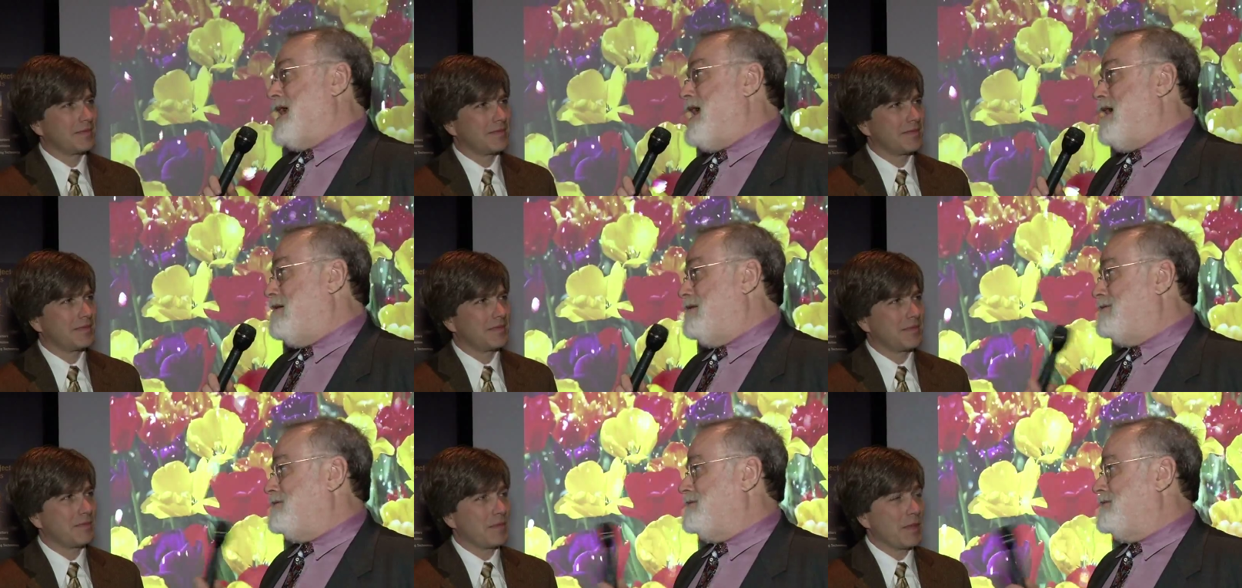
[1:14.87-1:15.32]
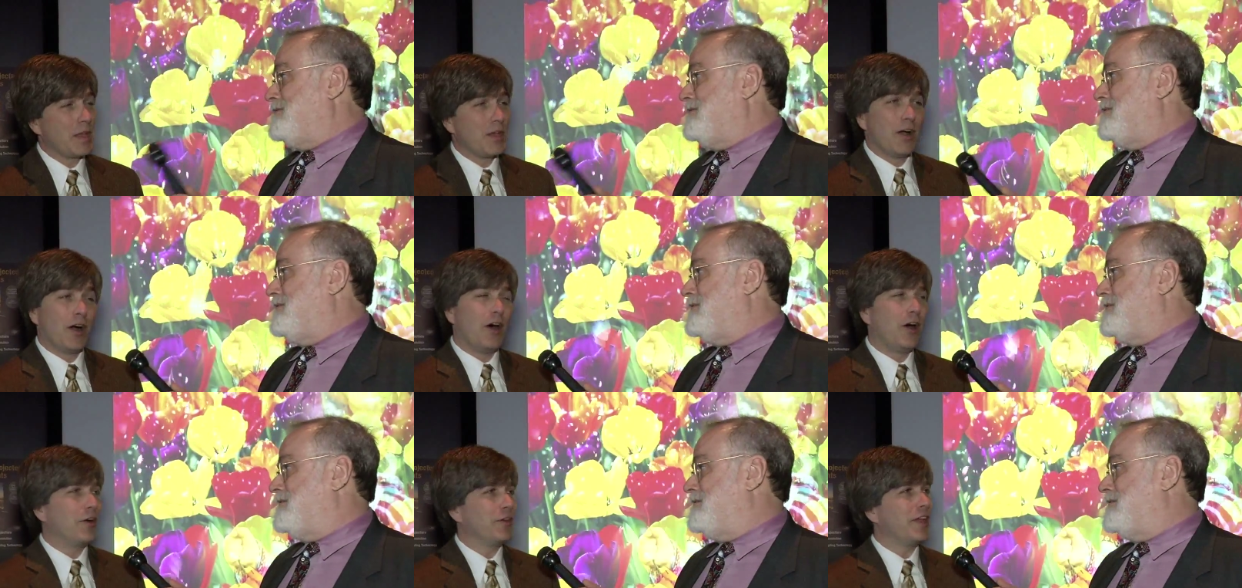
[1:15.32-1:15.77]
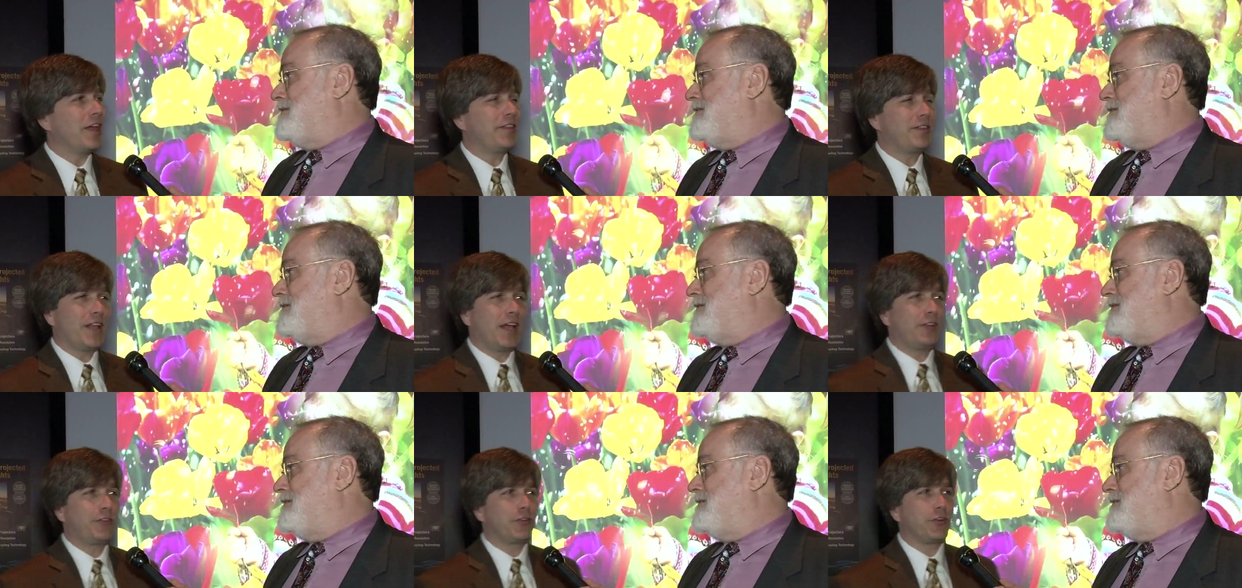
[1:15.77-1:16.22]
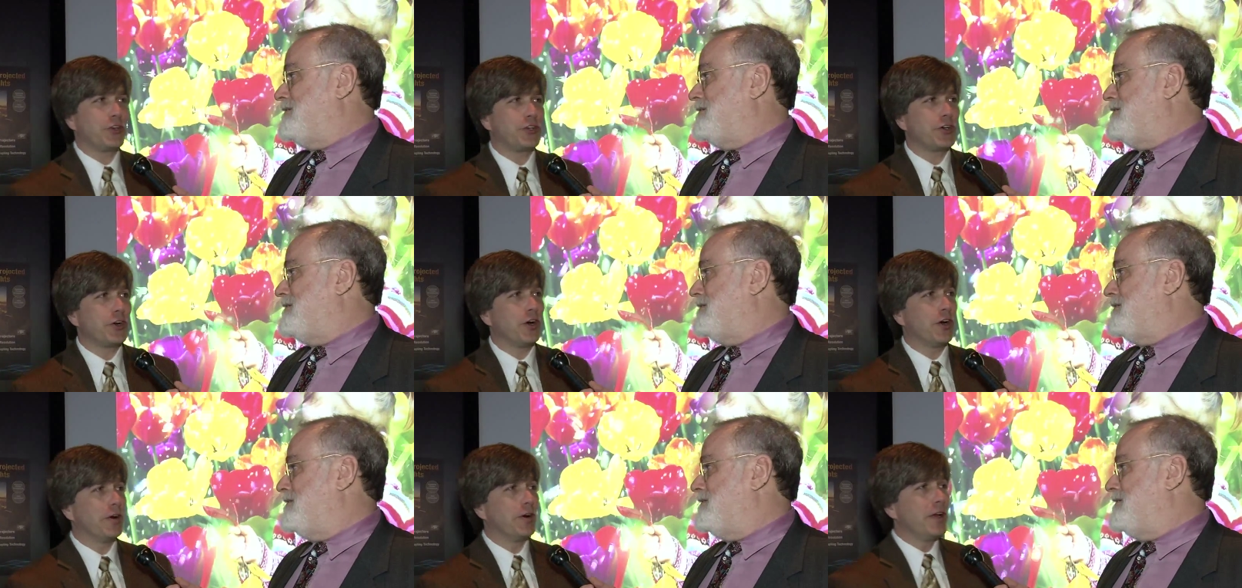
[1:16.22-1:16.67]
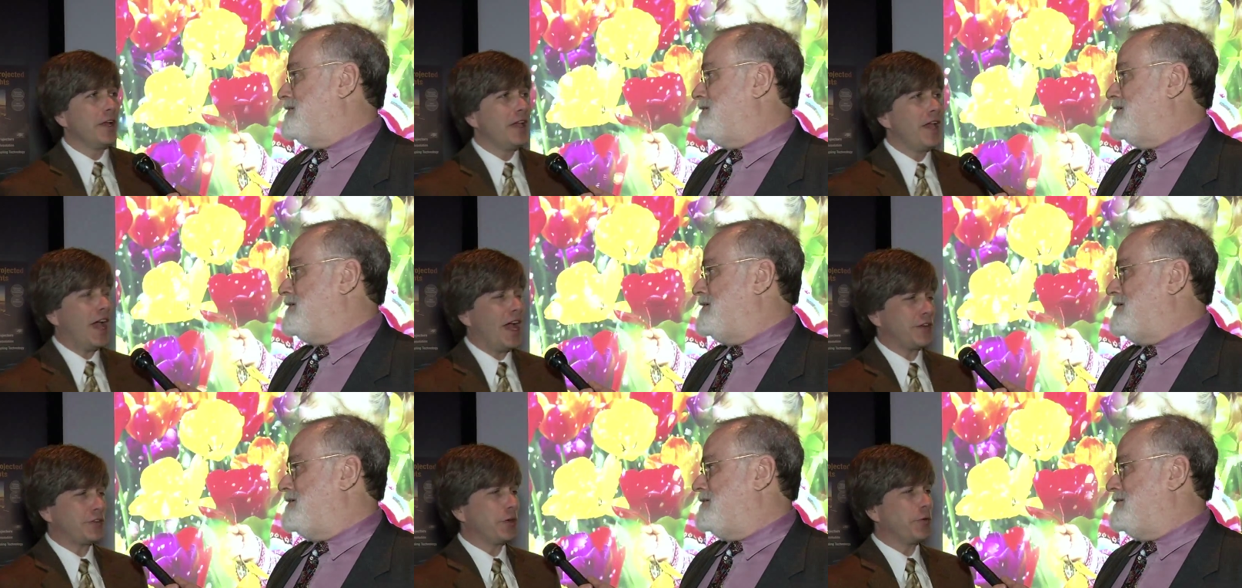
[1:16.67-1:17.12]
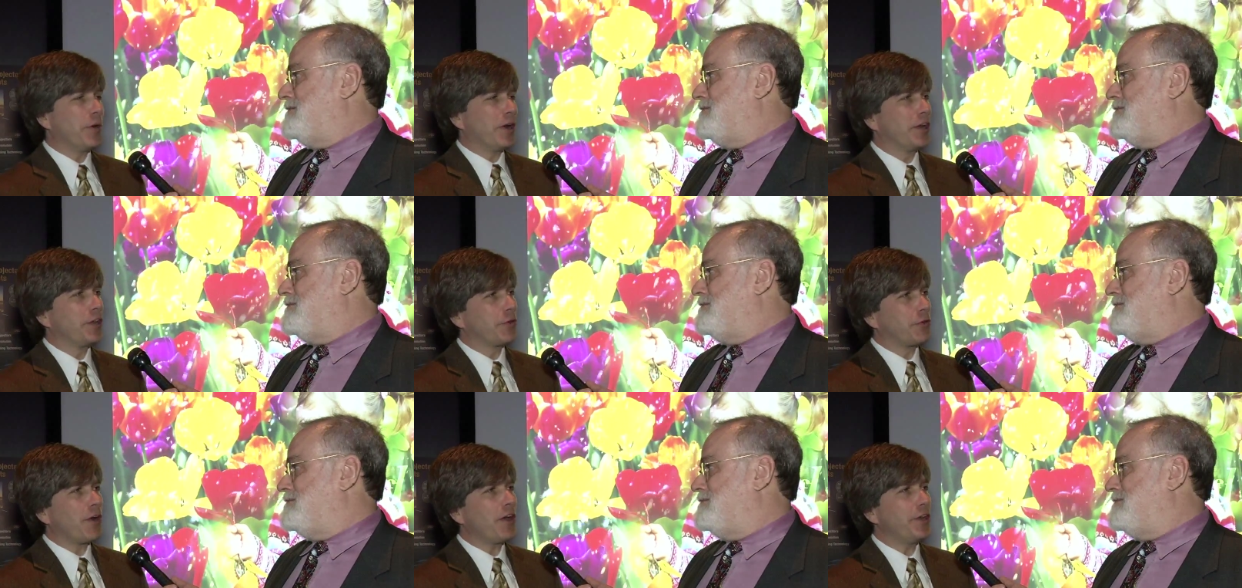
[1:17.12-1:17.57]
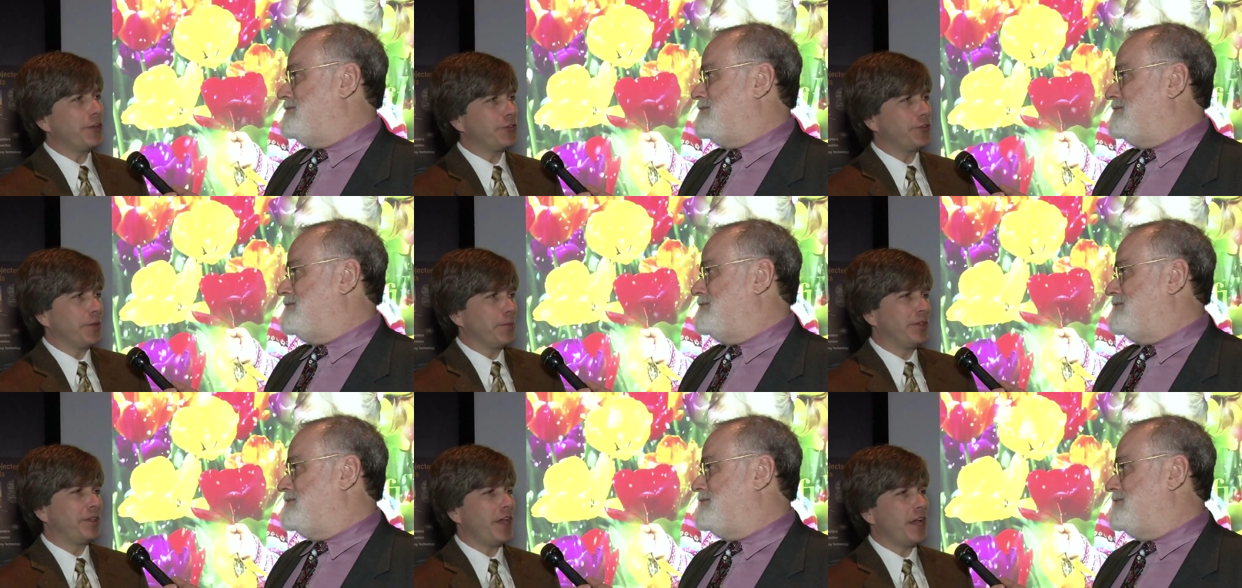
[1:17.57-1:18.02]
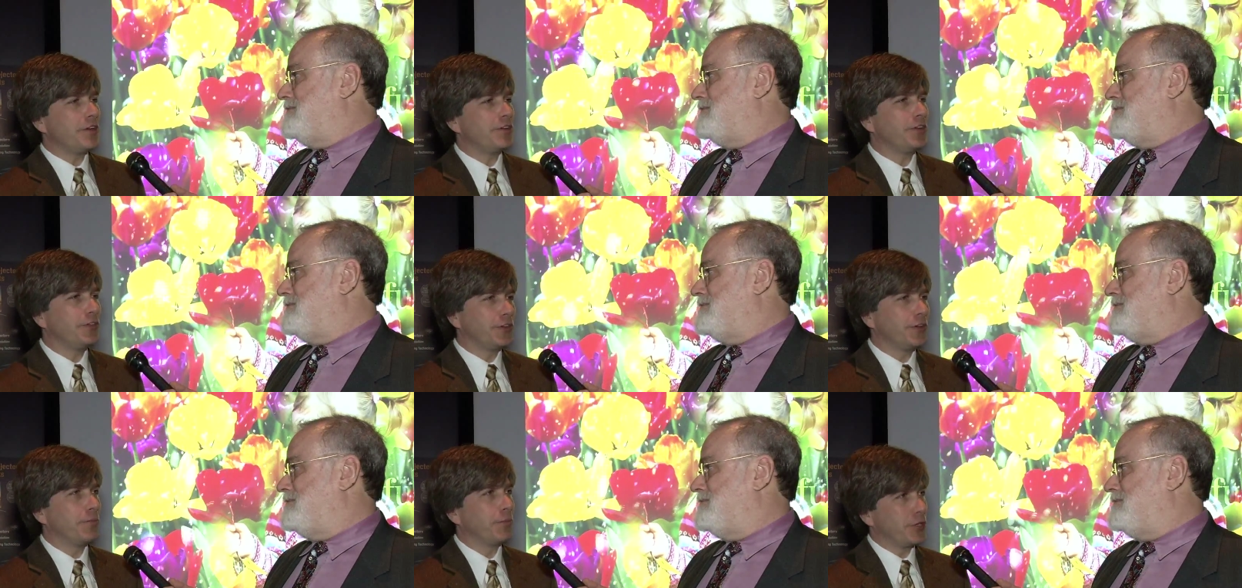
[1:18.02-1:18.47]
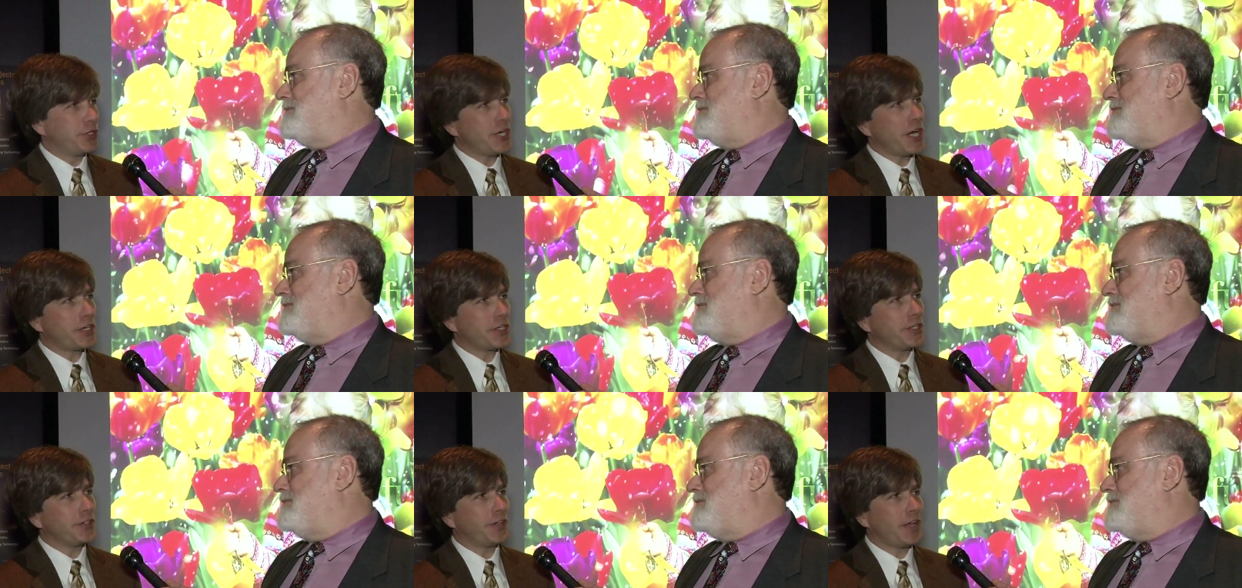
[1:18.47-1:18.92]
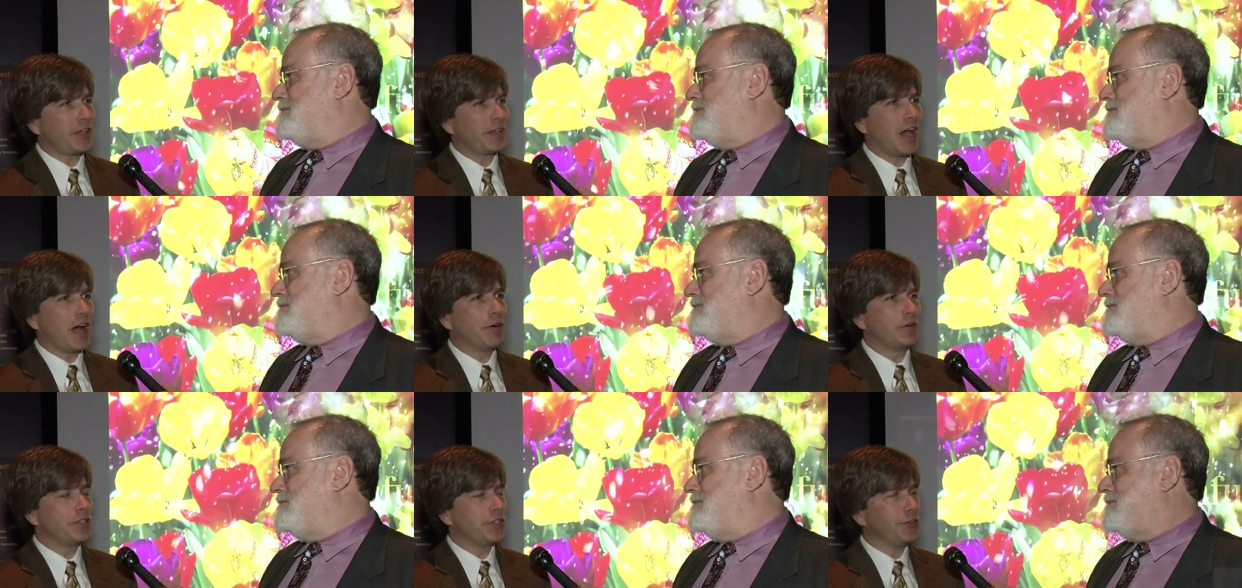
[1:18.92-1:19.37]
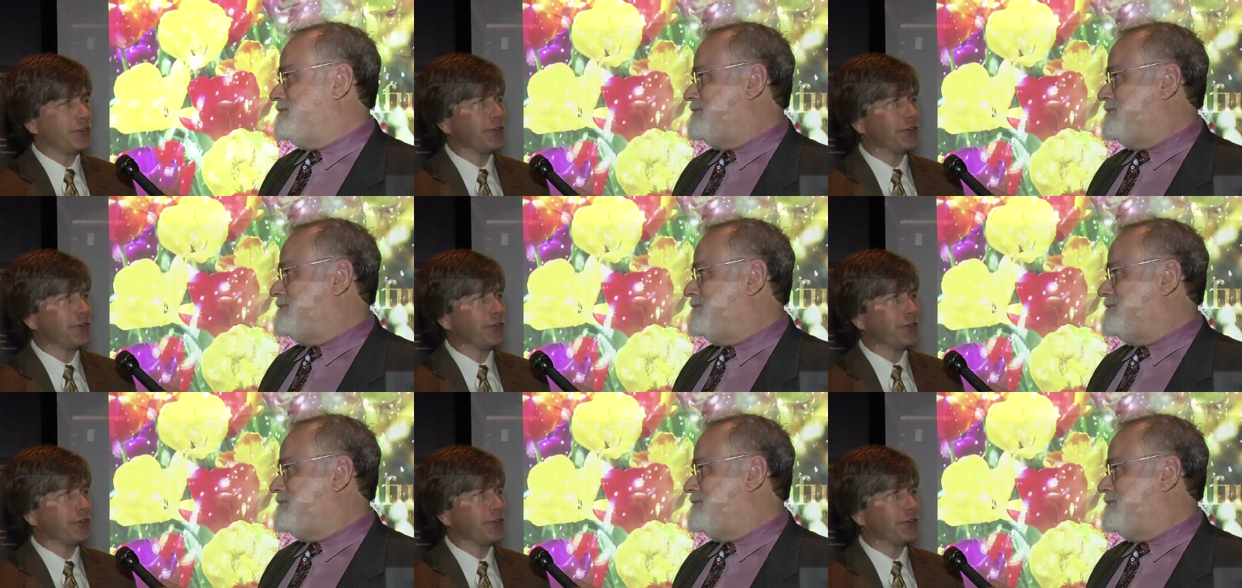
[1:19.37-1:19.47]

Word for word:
Speaker 1: now. Oh, that, that's for sure. Actually, one of the greatest limitations in projection technology